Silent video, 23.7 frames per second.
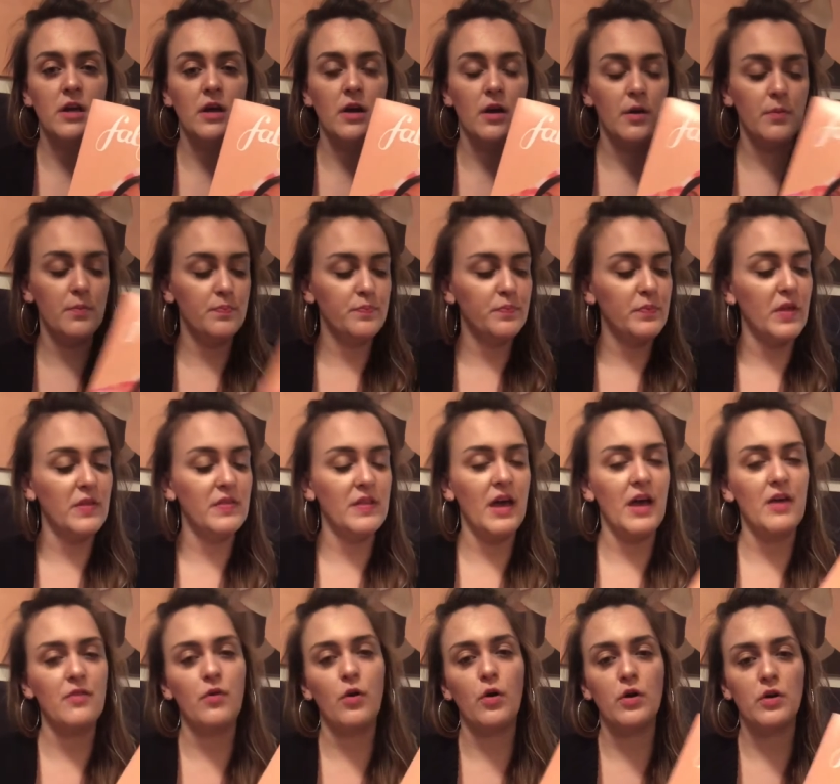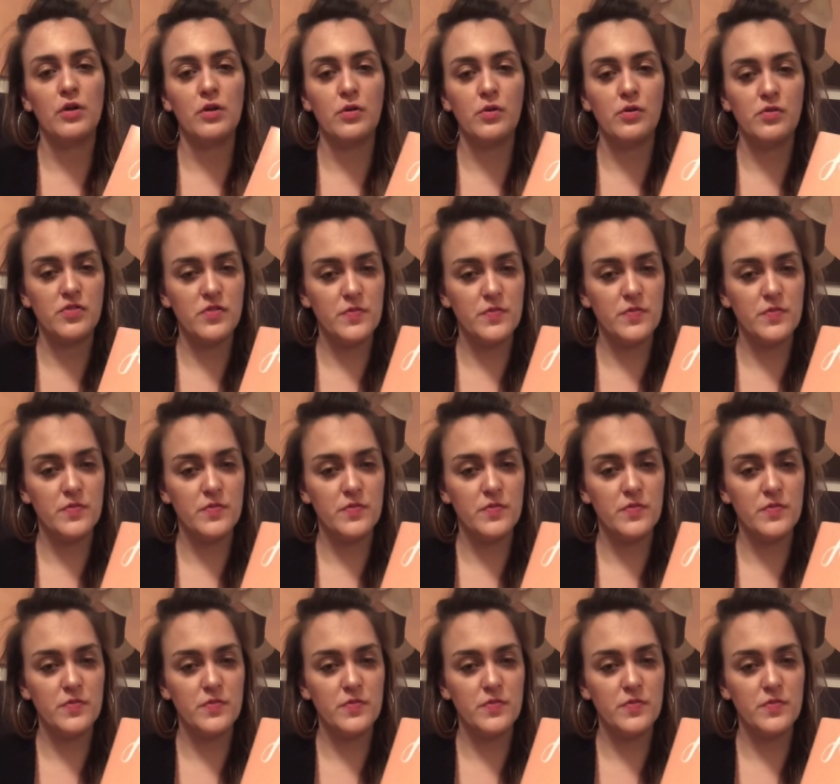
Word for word: um, and they have articles